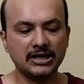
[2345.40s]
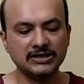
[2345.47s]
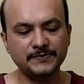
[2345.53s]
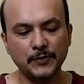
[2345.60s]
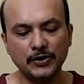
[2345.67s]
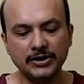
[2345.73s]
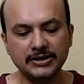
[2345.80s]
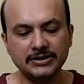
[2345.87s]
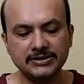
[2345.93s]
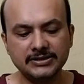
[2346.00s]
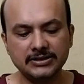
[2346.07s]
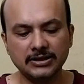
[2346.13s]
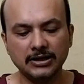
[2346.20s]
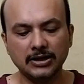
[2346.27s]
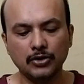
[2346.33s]
Okay, next
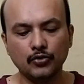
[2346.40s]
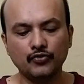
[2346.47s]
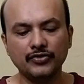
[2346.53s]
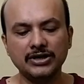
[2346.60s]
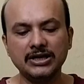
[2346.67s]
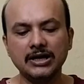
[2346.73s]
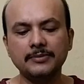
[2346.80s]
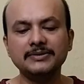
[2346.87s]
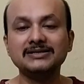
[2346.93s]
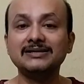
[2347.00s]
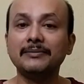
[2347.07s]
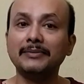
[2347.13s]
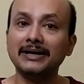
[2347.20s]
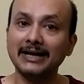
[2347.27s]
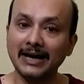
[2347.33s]
point is
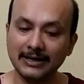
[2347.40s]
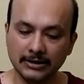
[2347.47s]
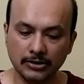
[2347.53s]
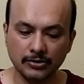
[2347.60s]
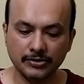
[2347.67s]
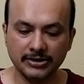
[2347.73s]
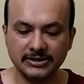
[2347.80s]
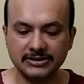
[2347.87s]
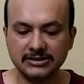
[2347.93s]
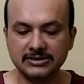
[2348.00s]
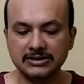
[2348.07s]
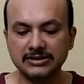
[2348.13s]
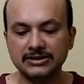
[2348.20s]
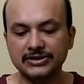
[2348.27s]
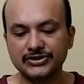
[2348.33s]
William is the main
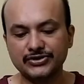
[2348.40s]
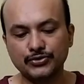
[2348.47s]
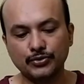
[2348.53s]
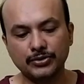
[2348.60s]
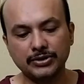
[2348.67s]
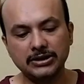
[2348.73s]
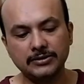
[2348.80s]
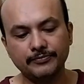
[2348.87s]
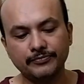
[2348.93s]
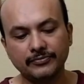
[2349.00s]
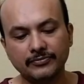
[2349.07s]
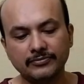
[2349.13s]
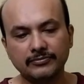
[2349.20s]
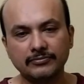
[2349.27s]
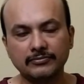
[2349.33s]
antagonist in the
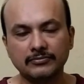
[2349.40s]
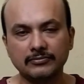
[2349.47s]
story.